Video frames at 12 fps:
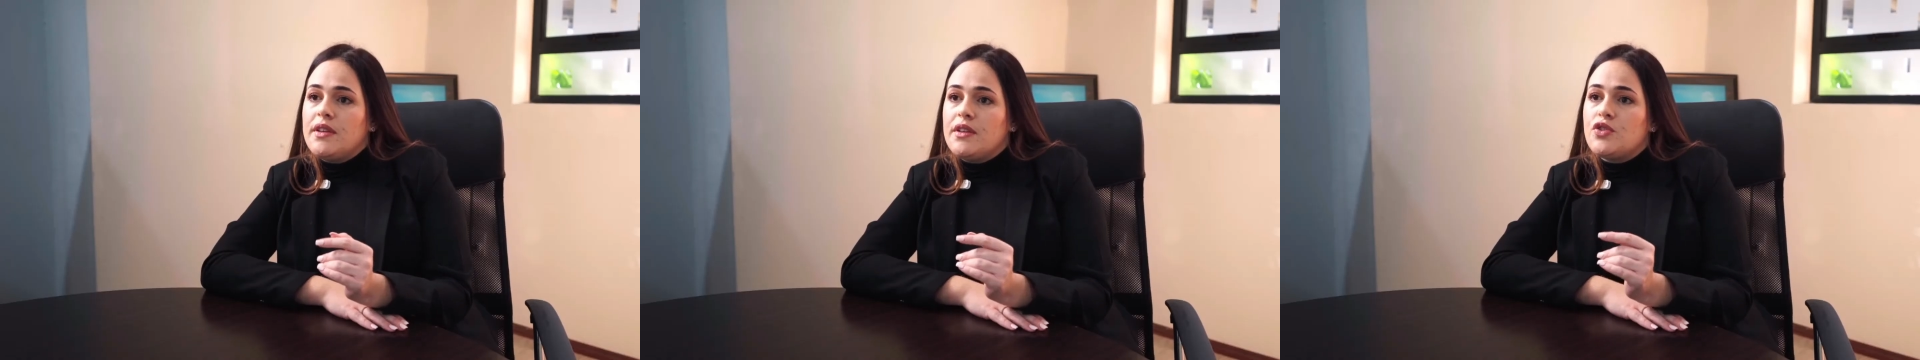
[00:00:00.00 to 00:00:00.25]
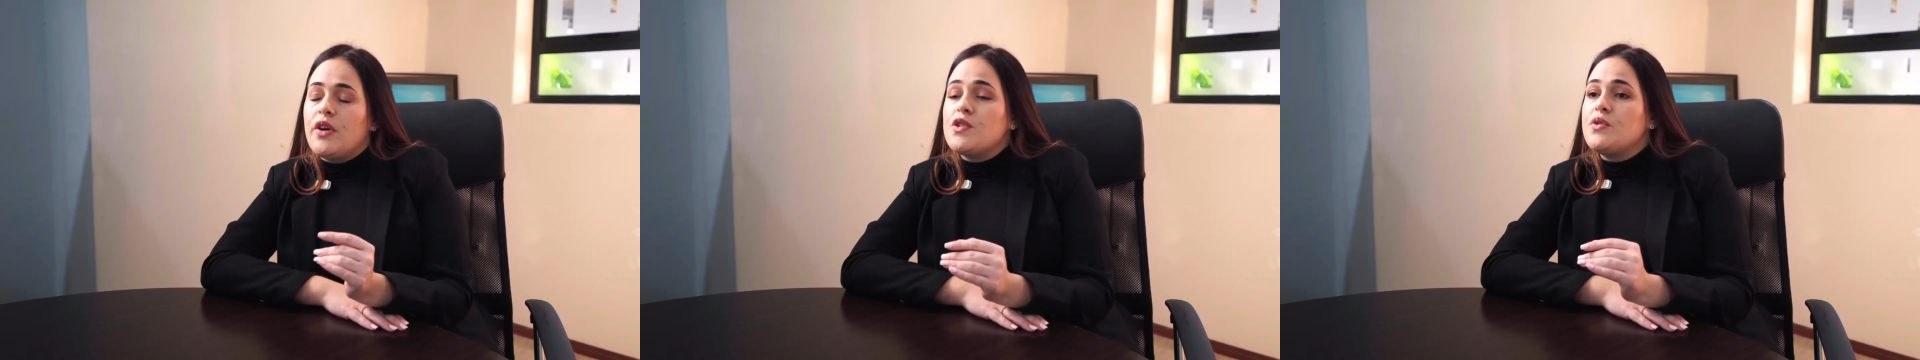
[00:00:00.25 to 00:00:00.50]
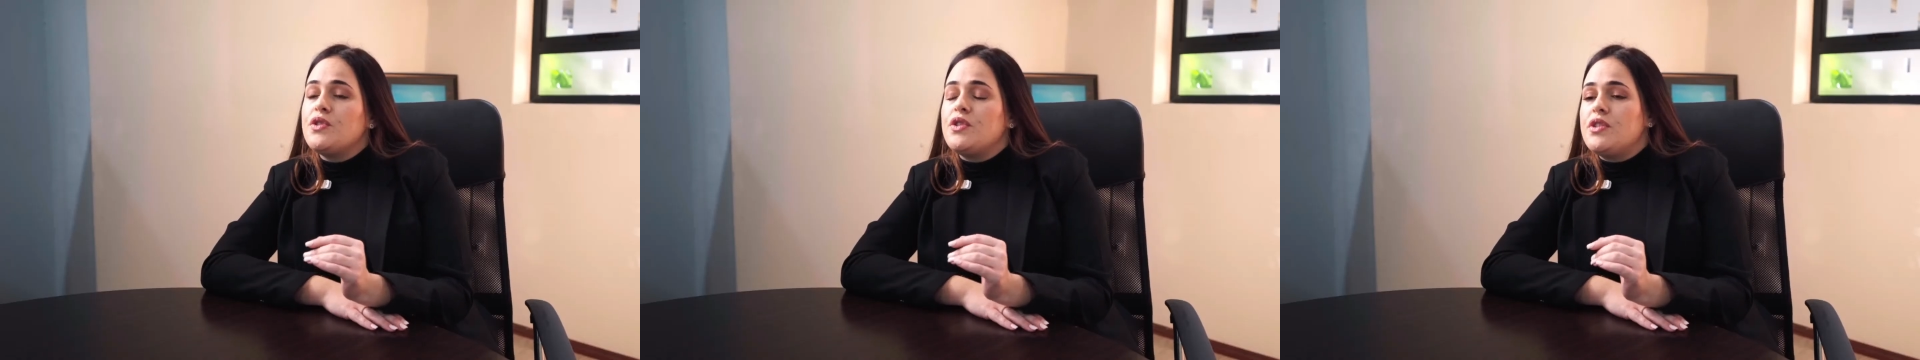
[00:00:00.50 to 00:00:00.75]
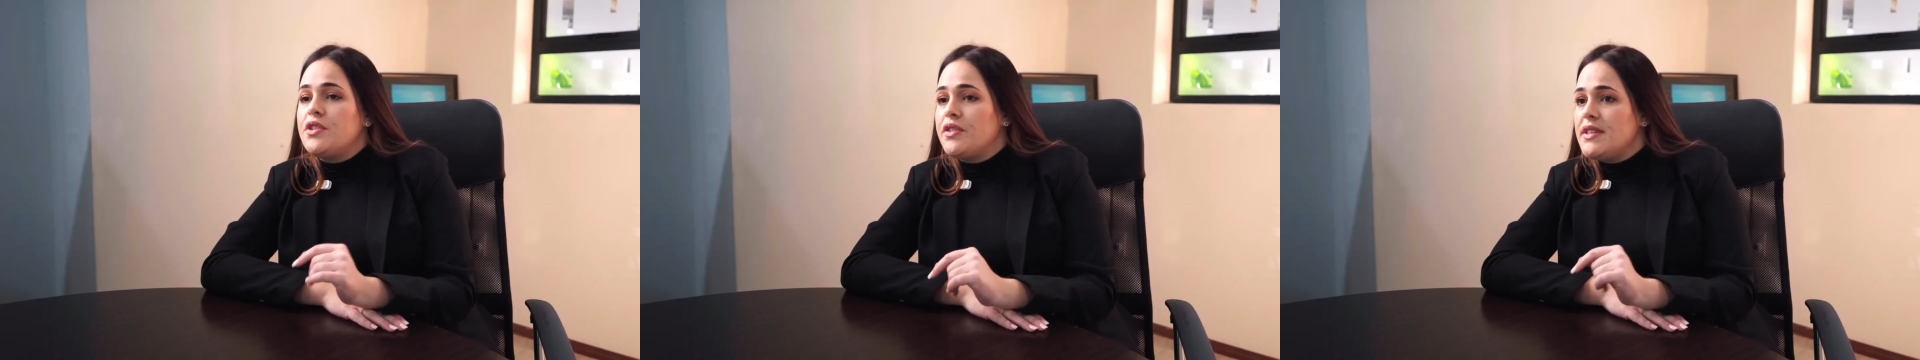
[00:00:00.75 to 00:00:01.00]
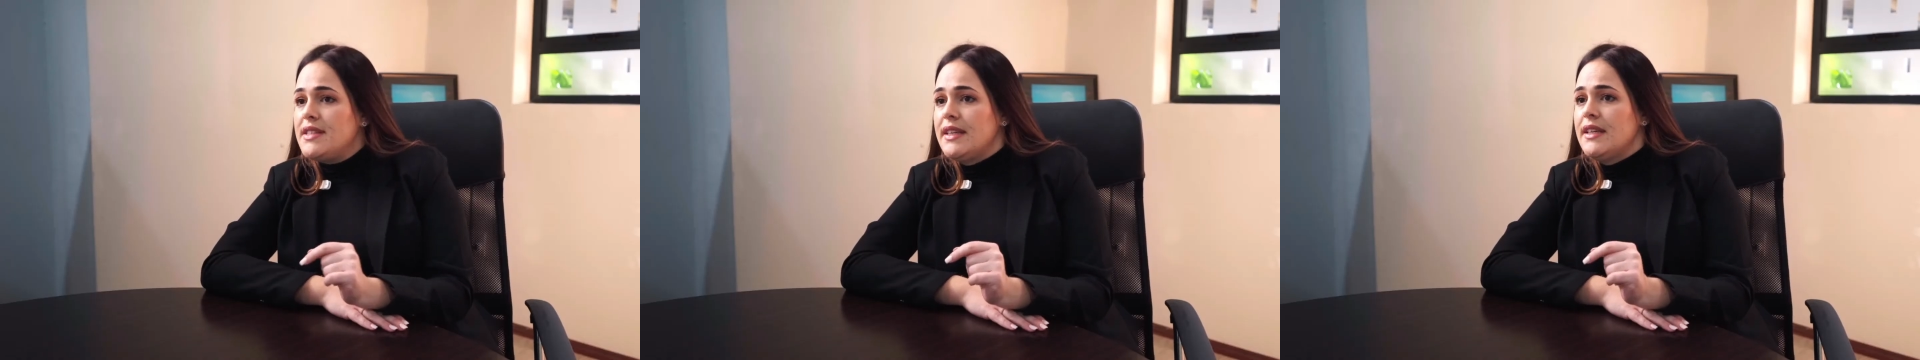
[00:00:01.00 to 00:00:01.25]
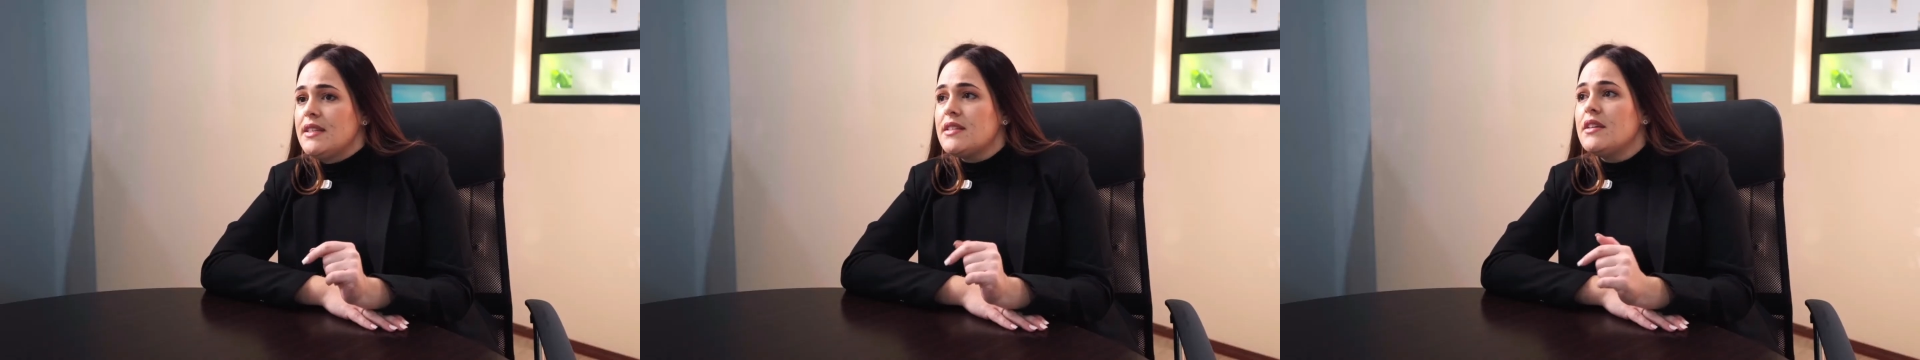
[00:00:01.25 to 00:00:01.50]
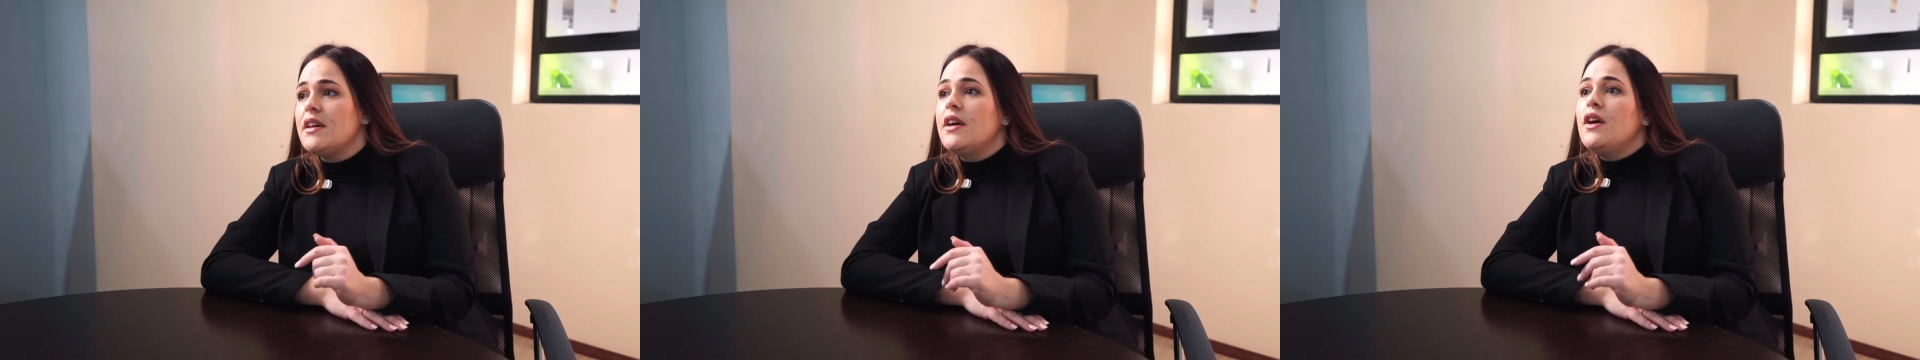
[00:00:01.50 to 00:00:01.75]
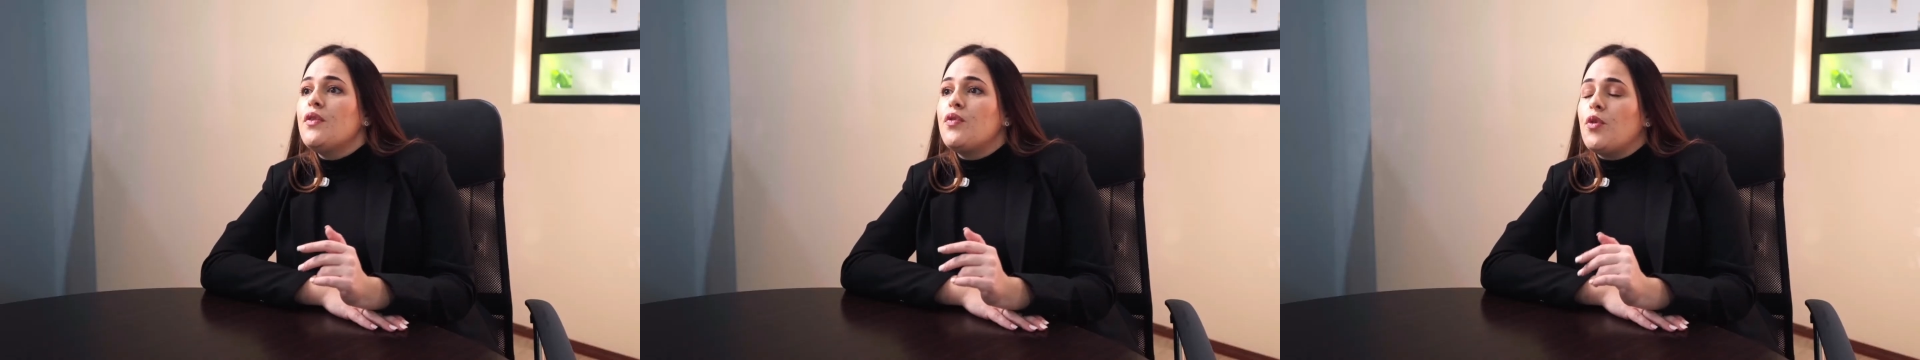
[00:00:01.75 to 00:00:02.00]
a transfer duty receipt.
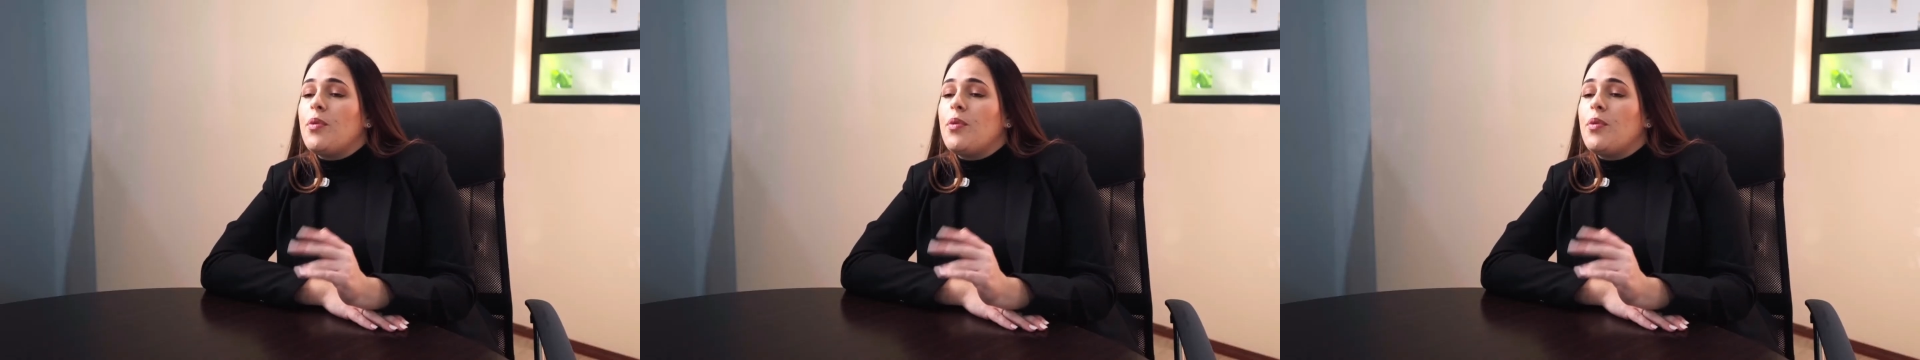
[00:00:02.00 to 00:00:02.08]
For